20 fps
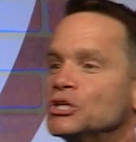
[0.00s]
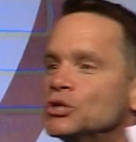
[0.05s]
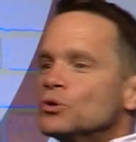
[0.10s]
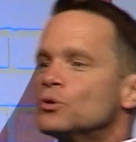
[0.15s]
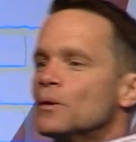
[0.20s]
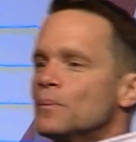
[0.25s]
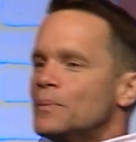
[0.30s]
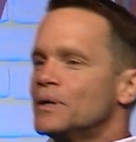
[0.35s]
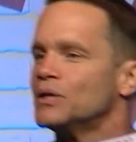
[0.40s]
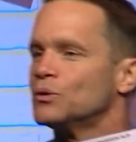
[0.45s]
have
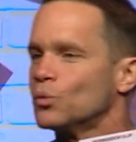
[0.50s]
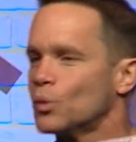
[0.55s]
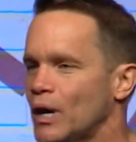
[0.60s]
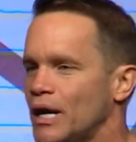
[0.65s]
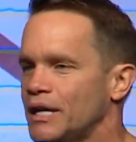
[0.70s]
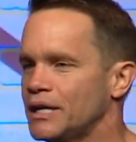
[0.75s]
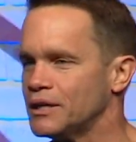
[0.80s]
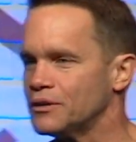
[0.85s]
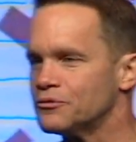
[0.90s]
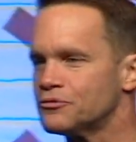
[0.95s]
been
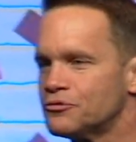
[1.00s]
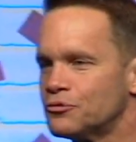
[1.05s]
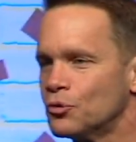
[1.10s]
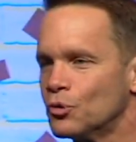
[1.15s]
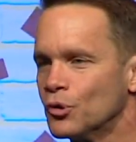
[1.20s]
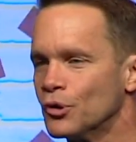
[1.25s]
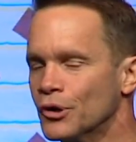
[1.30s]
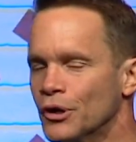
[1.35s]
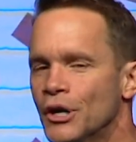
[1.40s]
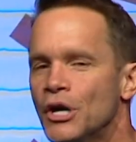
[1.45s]
waiting
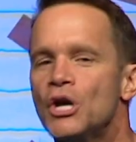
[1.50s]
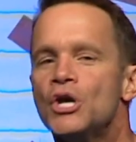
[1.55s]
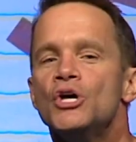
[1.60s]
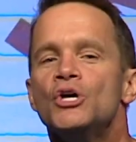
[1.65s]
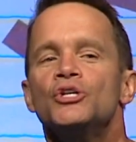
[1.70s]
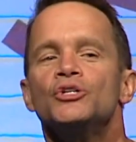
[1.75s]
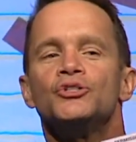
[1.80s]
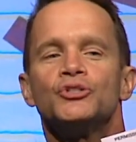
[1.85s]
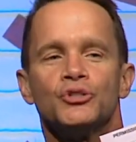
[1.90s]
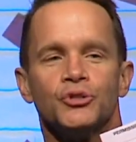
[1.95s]
for
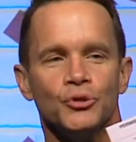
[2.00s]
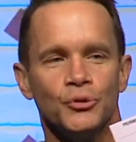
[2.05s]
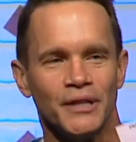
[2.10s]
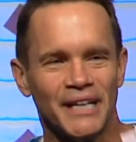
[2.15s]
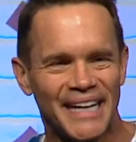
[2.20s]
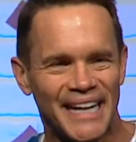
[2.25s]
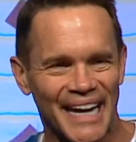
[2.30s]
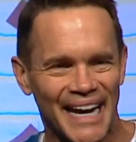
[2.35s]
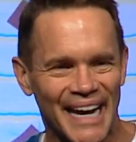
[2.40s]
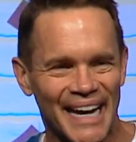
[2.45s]
to
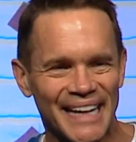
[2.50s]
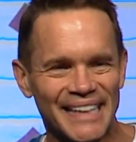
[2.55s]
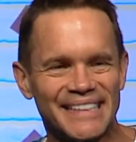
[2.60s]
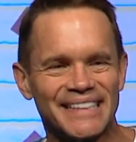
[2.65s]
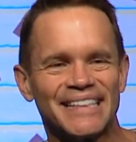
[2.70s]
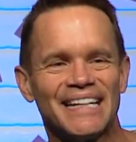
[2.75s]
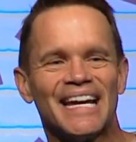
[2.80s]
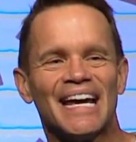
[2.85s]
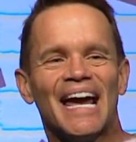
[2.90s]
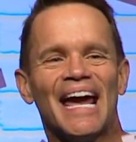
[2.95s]
get
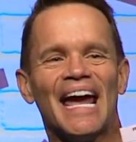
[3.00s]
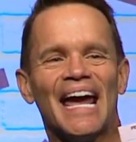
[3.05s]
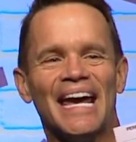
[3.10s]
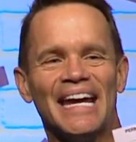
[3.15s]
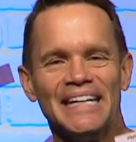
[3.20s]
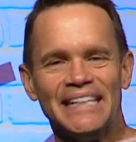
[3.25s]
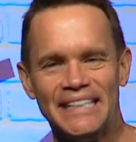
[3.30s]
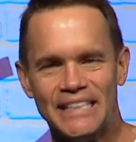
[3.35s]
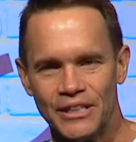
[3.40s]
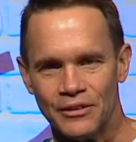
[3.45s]
a
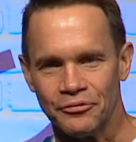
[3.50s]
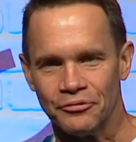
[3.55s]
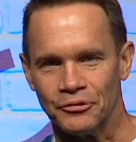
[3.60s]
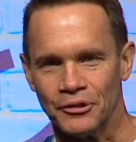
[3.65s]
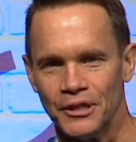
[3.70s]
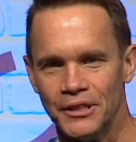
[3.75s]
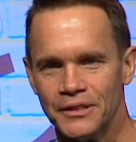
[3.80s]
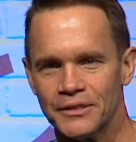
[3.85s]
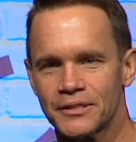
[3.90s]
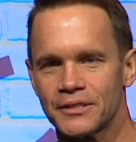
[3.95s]

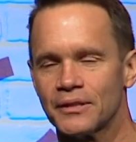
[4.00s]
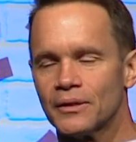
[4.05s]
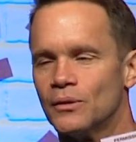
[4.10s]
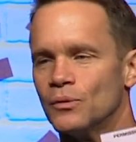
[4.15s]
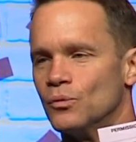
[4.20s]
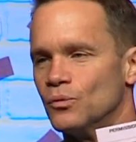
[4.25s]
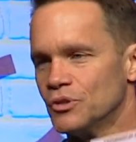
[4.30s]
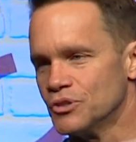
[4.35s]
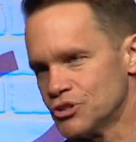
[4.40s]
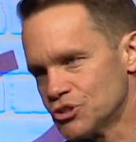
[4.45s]
different
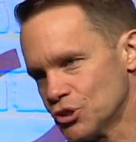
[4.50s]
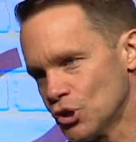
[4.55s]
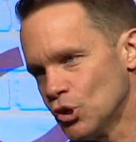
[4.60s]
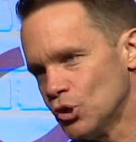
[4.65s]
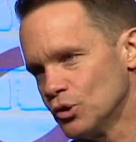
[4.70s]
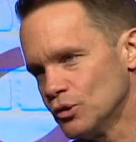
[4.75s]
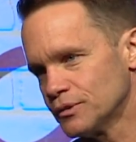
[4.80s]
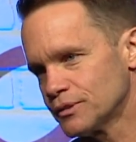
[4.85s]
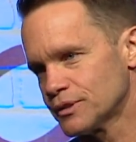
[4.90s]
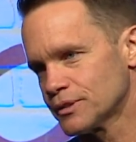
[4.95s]

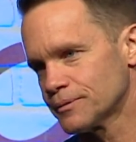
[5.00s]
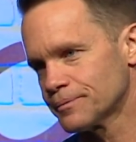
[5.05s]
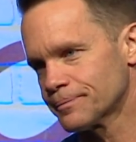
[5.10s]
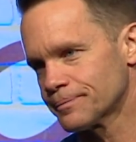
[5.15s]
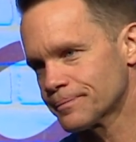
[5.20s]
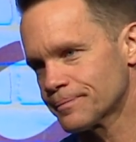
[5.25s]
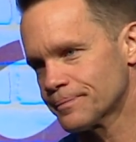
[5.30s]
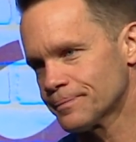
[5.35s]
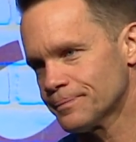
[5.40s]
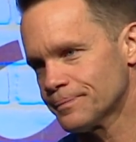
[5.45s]
result.
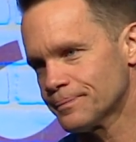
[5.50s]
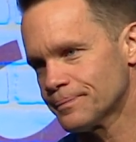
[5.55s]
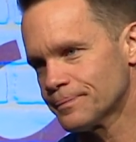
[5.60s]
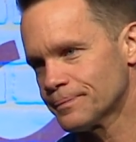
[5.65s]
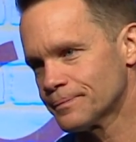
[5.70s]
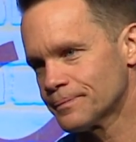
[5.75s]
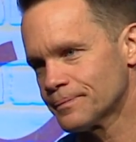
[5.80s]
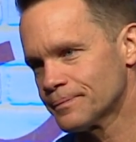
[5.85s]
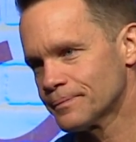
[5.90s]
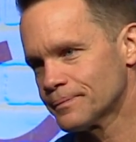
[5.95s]

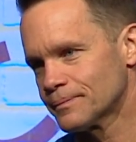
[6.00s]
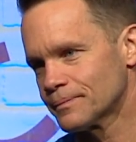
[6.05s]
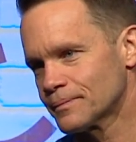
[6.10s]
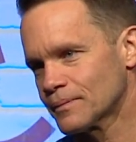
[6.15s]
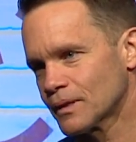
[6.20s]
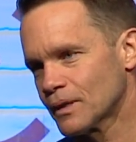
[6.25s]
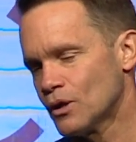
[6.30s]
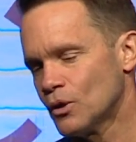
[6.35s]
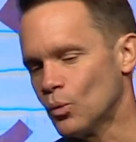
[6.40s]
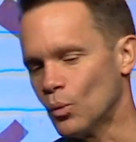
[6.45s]

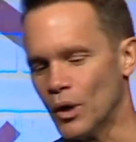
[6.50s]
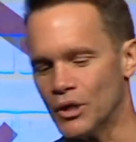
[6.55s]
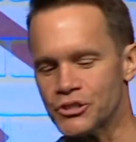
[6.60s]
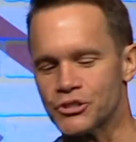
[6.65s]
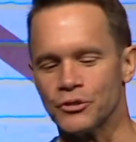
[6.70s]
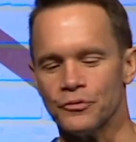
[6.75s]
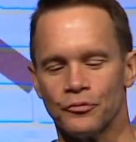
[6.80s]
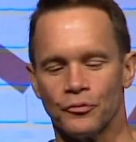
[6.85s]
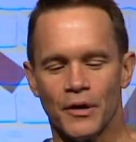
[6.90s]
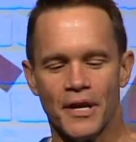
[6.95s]
Once you've
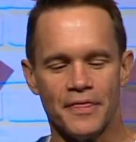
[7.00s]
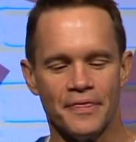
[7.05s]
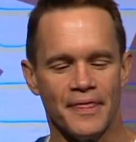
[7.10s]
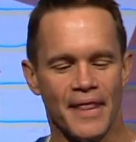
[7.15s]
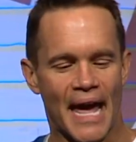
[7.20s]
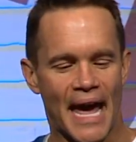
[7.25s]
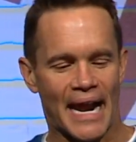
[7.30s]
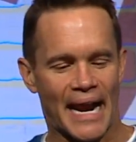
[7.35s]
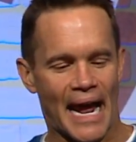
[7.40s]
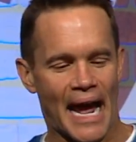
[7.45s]
written that
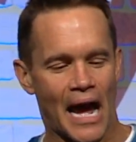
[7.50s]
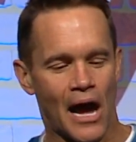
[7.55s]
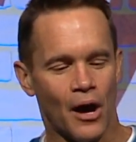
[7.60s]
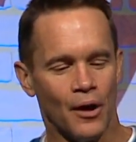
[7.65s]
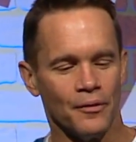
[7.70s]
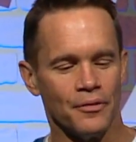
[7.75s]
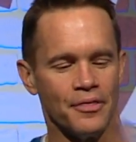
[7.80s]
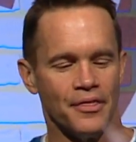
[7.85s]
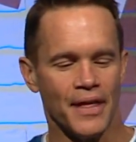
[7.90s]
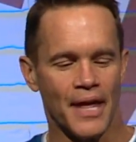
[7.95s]
out,
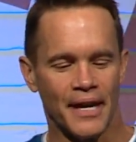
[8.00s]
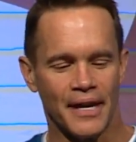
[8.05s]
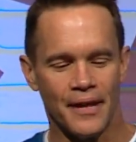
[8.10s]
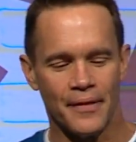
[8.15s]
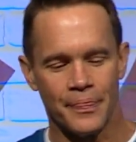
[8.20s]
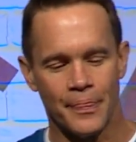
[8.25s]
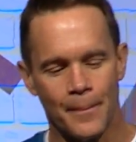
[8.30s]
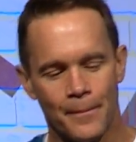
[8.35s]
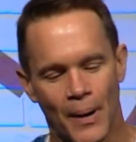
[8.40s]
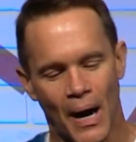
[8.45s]
then at the
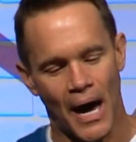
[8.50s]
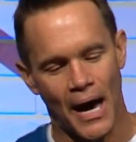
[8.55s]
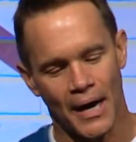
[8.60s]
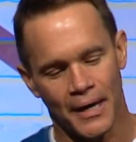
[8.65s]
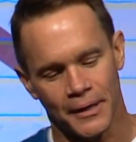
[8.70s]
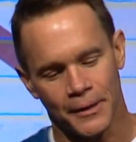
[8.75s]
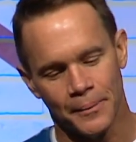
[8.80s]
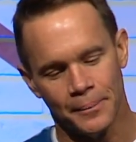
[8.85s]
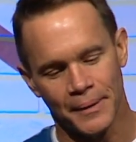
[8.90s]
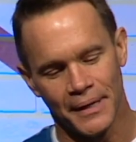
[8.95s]

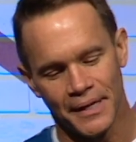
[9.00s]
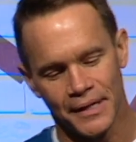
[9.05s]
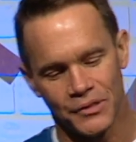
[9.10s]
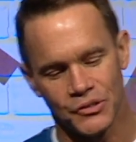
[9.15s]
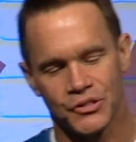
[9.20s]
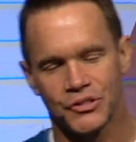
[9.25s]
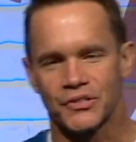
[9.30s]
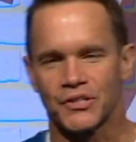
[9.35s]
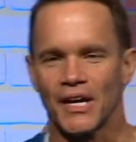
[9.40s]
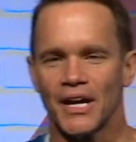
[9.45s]
bottom it
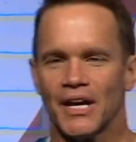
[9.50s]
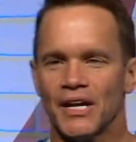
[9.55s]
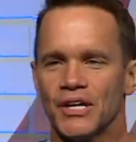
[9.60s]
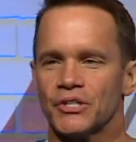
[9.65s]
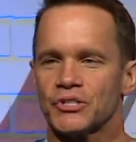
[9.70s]
says